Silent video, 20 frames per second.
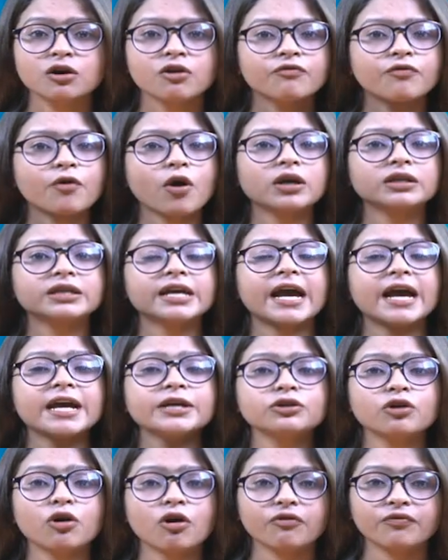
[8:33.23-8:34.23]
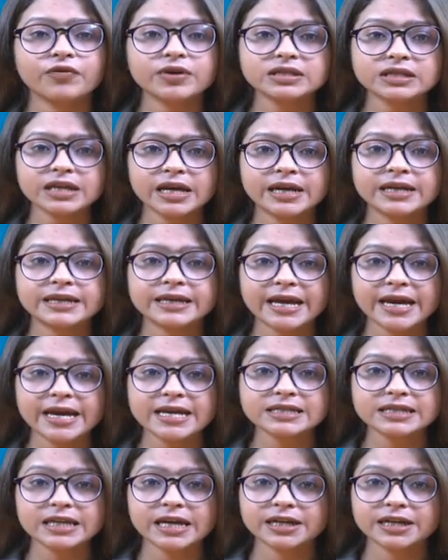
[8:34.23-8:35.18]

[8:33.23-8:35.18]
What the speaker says: for the head office in case